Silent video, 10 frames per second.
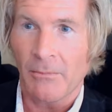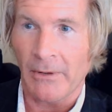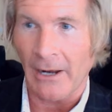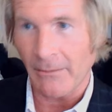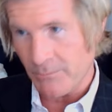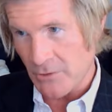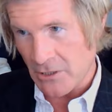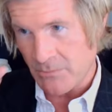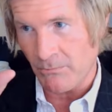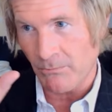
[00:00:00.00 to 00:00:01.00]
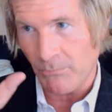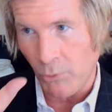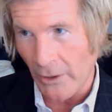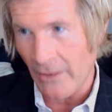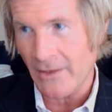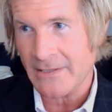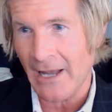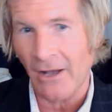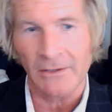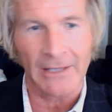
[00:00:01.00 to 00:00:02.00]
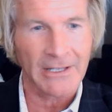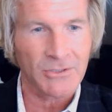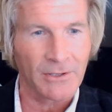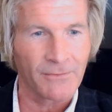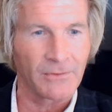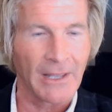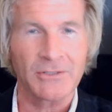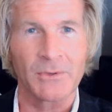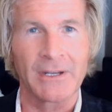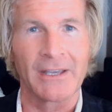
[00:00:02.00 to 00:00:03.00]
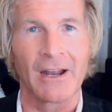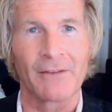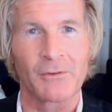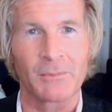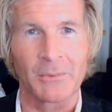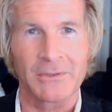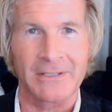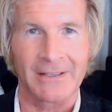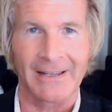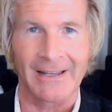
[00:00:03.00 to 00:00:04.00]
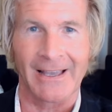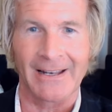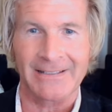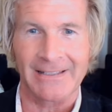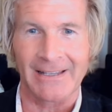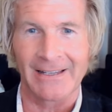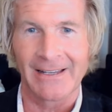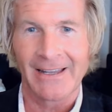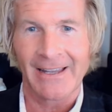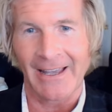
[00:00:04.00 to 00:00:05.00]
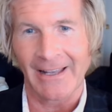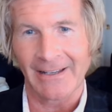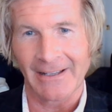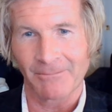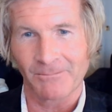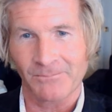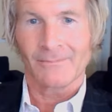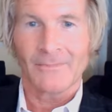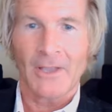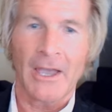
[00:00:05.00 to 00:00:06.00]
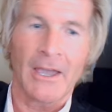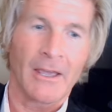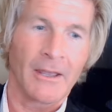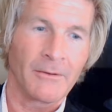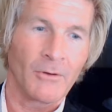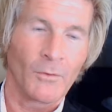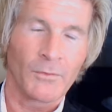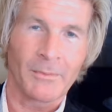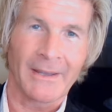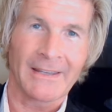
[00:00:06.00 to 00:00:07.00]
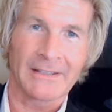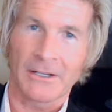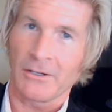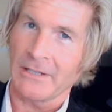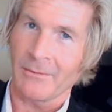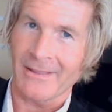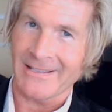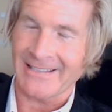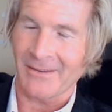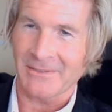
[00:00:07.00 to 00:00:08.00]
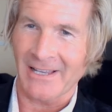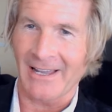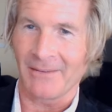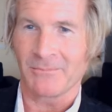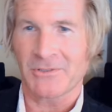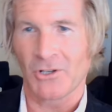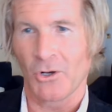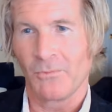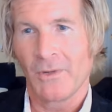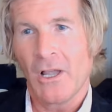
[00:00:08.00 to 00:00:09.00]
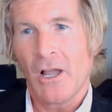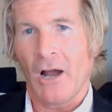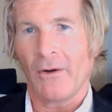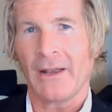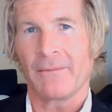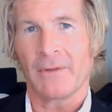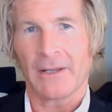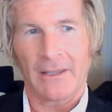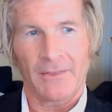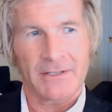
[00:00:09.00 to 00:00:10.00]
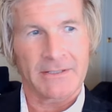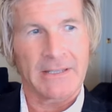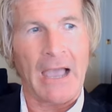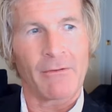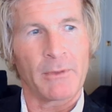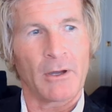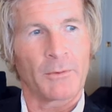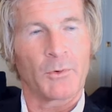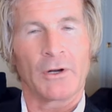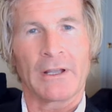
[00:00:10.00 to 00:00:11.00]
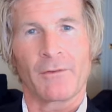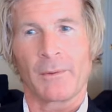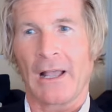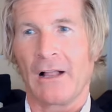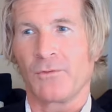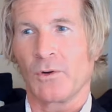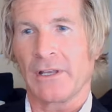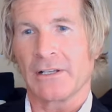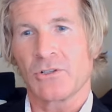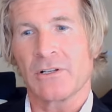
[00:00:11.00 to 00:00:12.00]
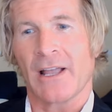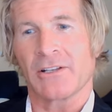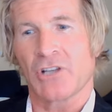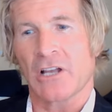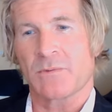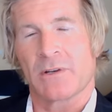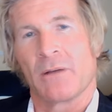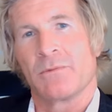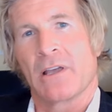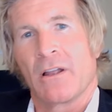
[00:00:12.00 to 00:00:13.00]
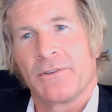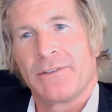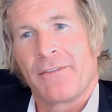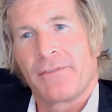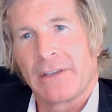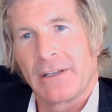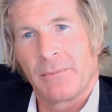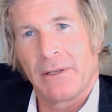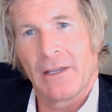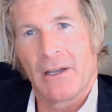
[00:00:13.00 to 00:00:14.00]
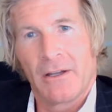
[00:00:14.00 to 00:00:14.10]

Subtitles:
But I'm just pointing this out, lasering in on it for people so they can kind of see, and hopefully making it entertainment at the same time. So, all right. Again, this is Gavin Mehl reporting out from California. As soon as that judgment comes out, I'll definitely going to be